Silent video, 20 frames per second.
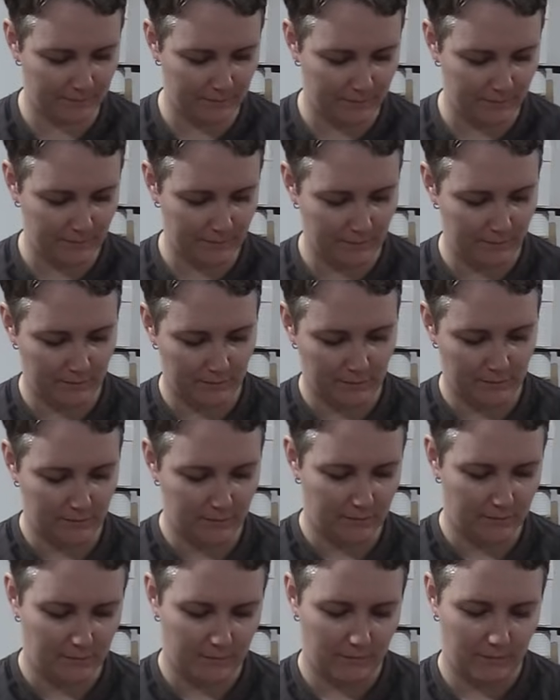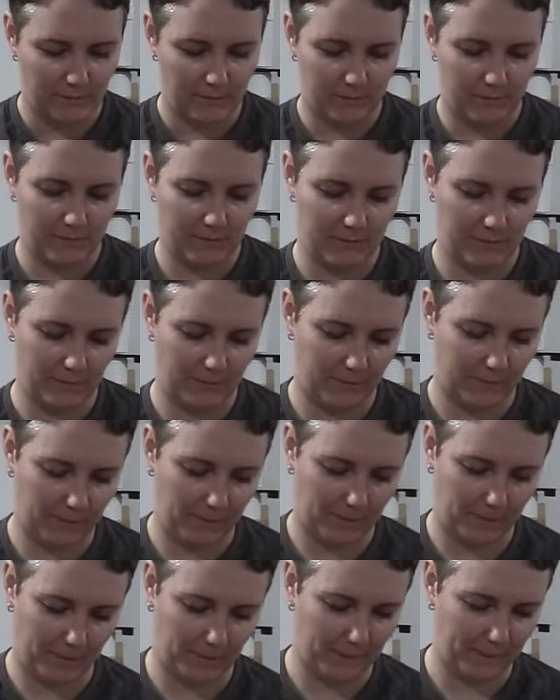
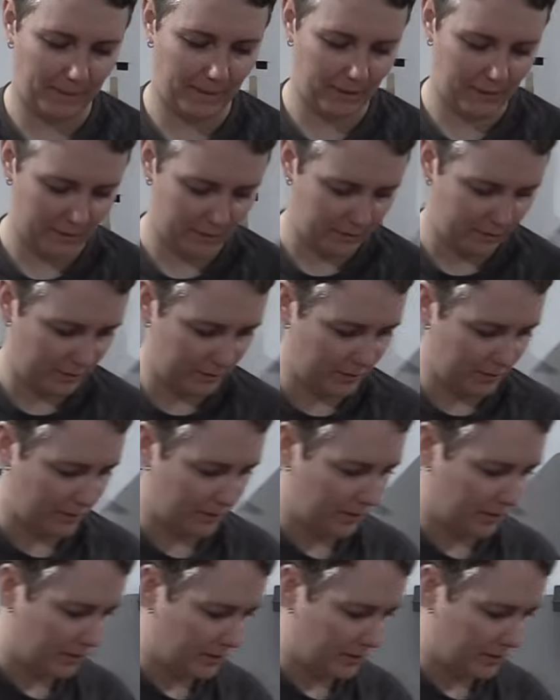Nothing is said.